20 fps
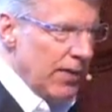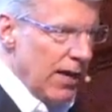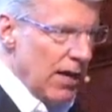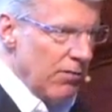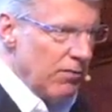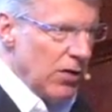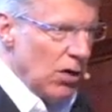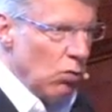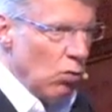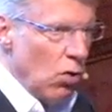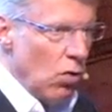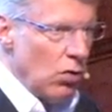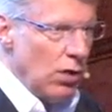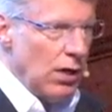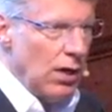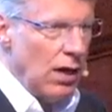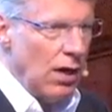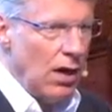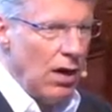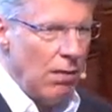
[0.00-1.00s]
heaven
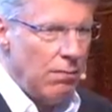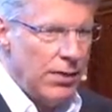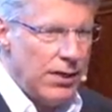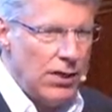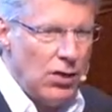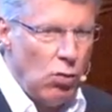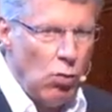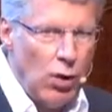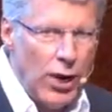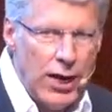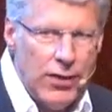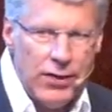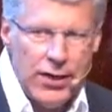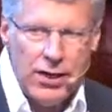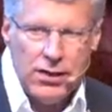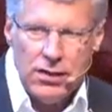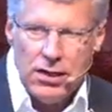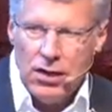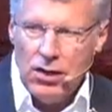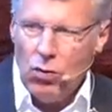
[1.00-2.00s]
won't come in a way
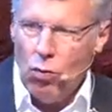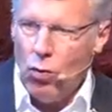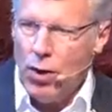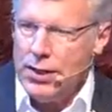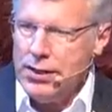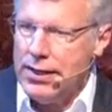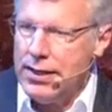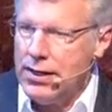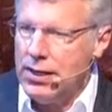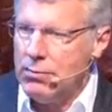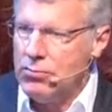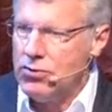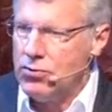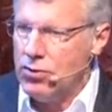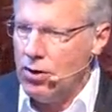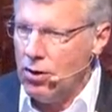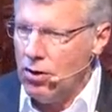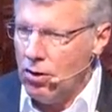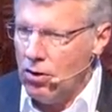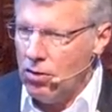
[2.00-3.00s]
that one can
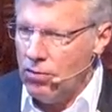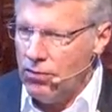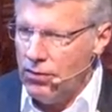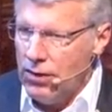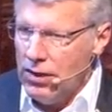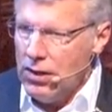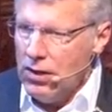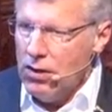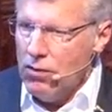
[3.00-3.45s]
observe,